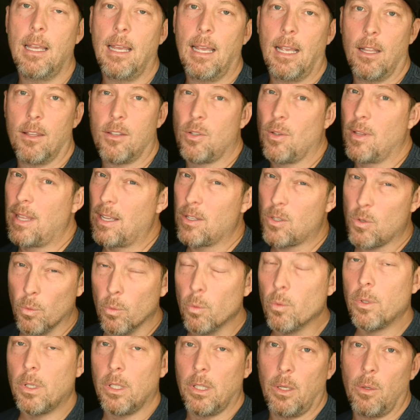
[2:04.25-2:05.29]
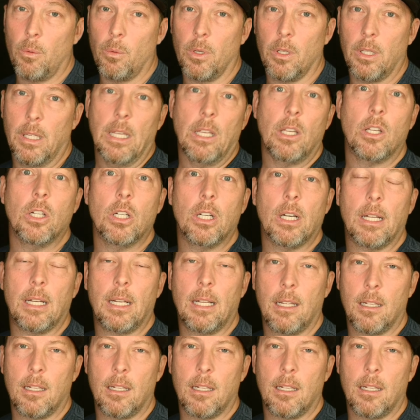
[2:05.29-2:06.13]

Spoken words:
And so that's really, really good.